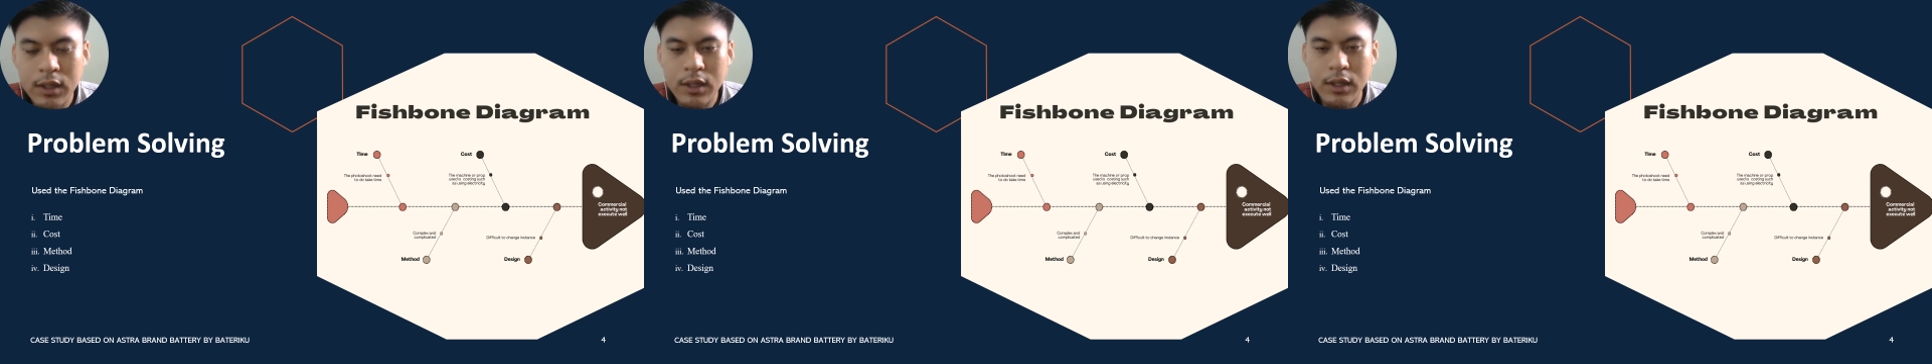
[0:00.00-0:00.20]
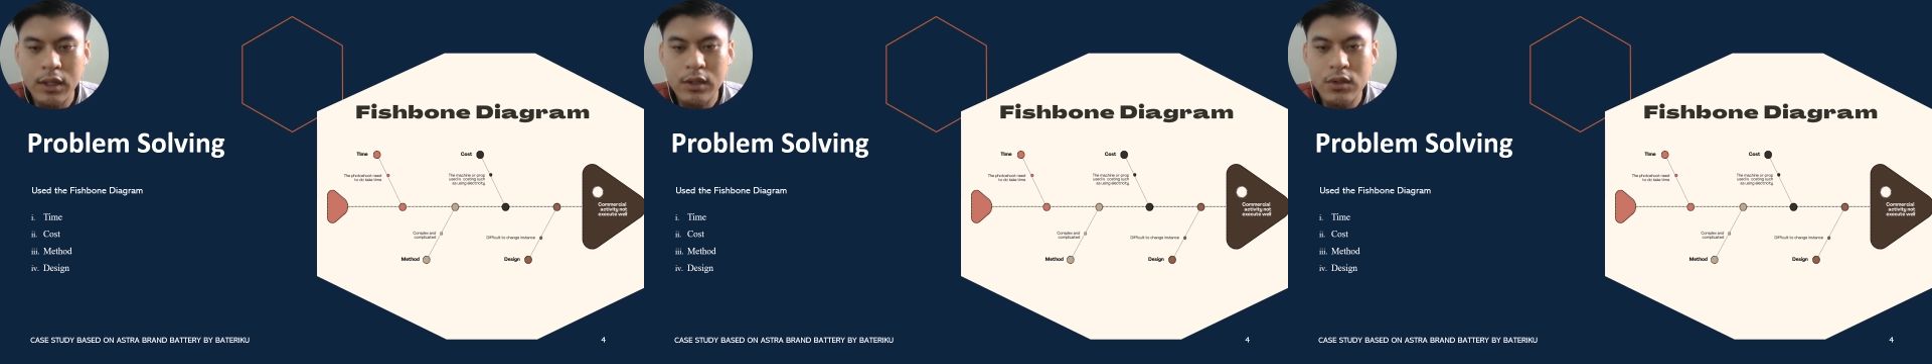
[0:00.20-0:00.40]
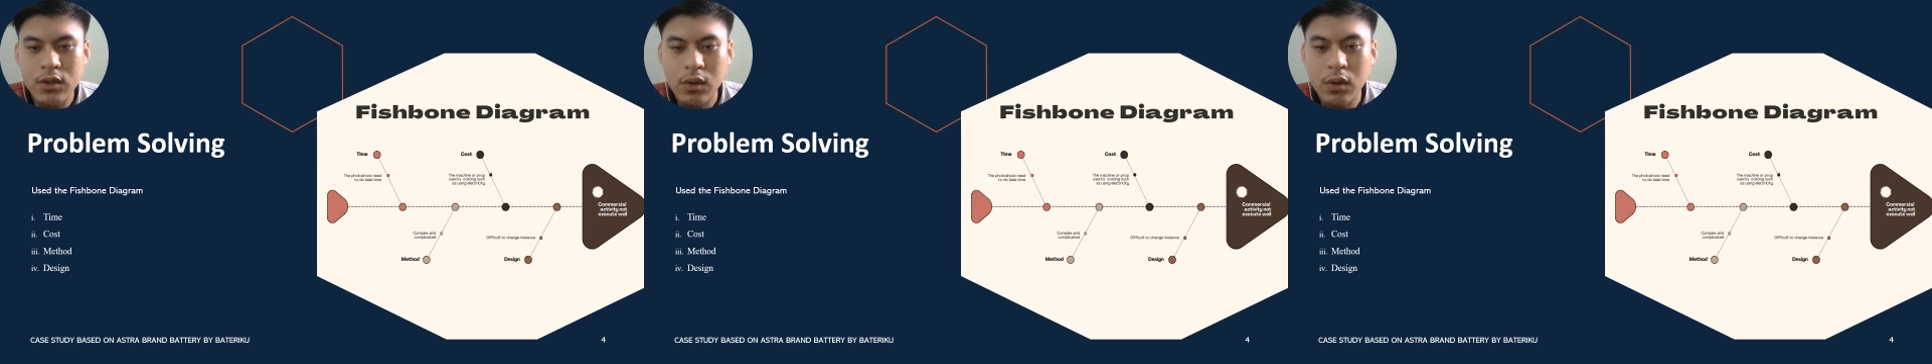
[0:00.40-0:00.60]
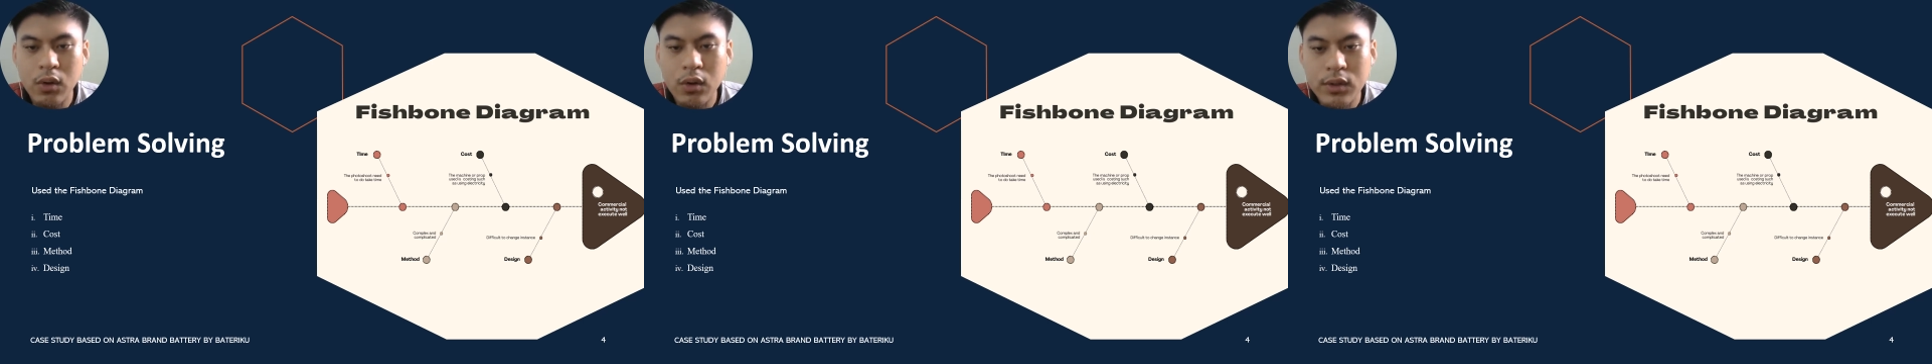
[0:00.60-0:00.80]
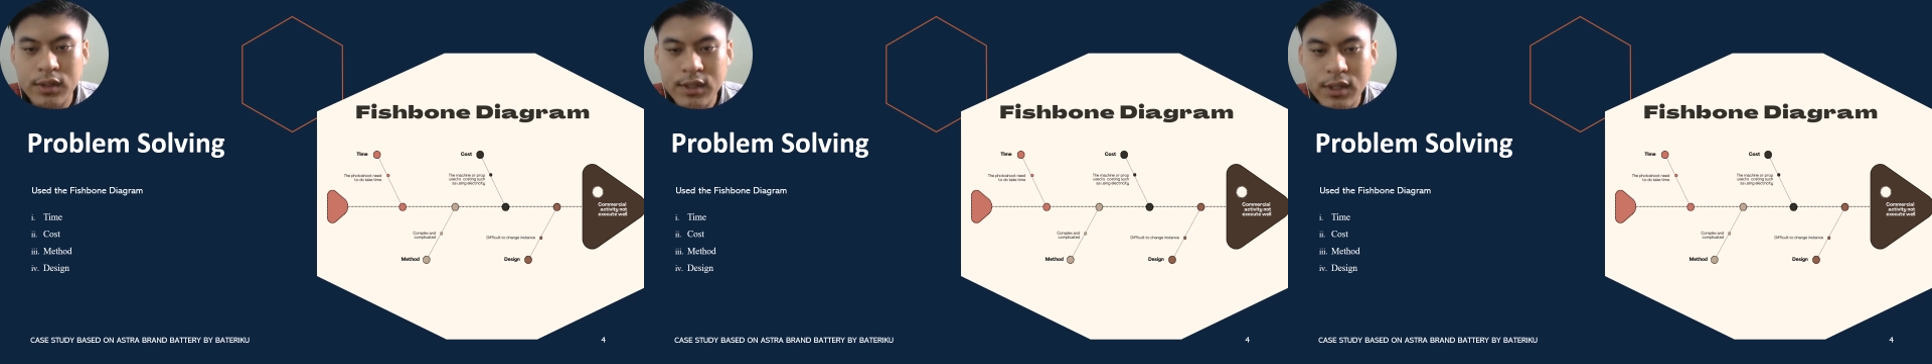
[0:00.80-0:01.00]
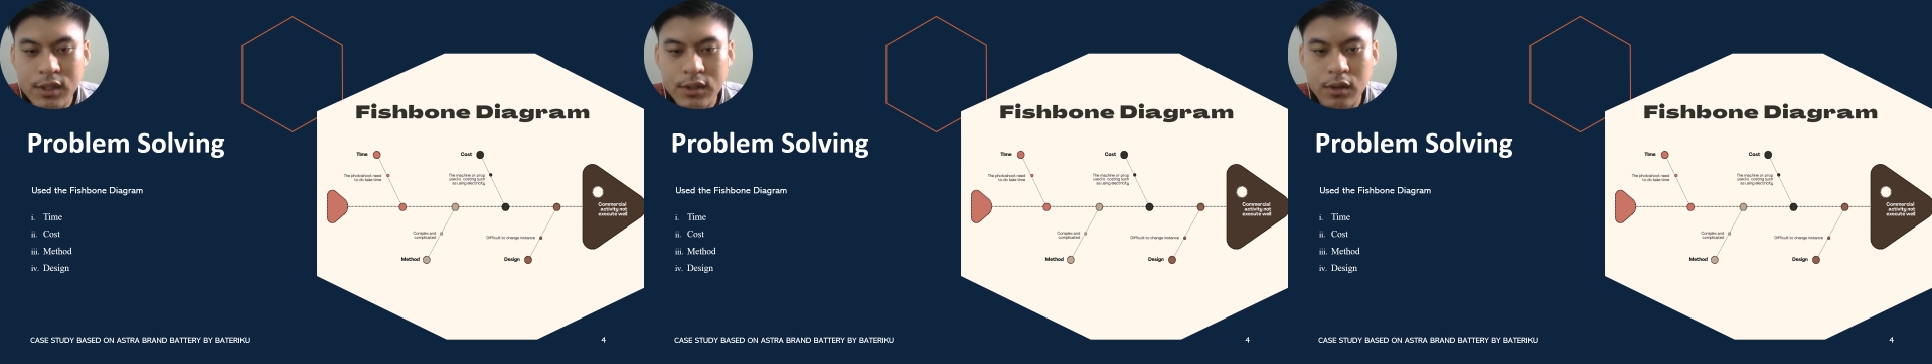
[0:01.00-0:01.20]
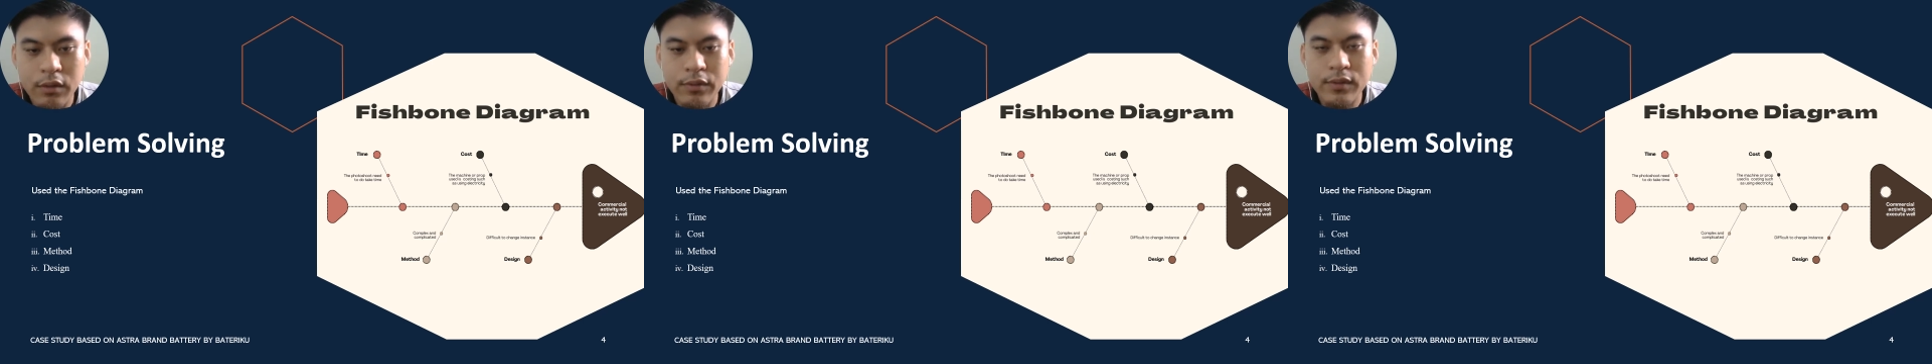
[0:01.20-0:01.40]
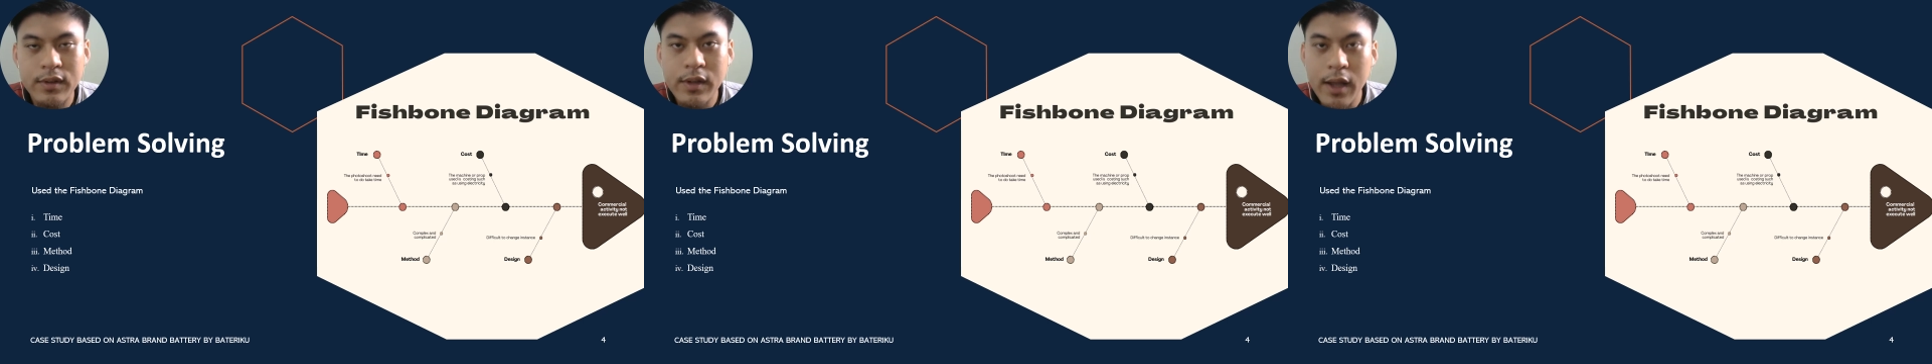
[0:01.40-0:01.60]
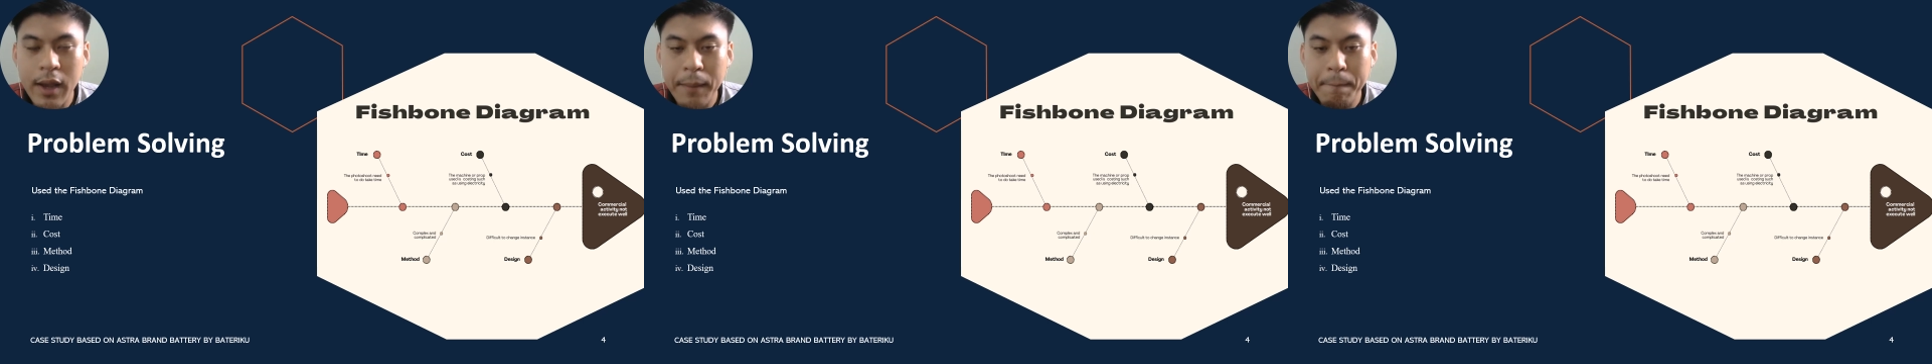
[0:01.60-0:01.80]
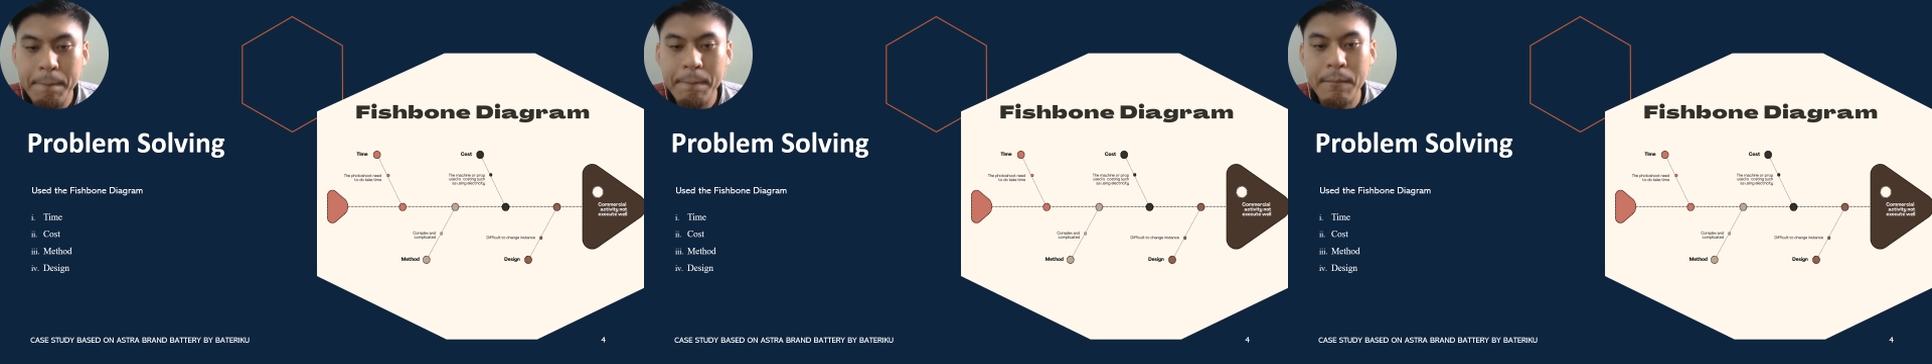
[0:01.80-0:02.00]
it consists of
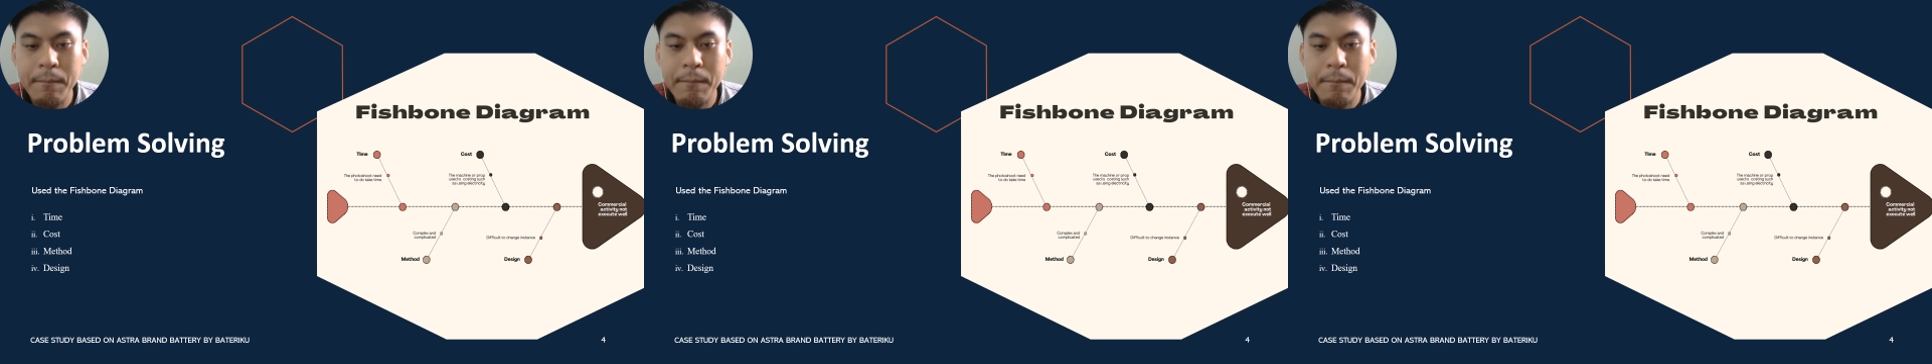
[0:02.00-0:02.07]
time,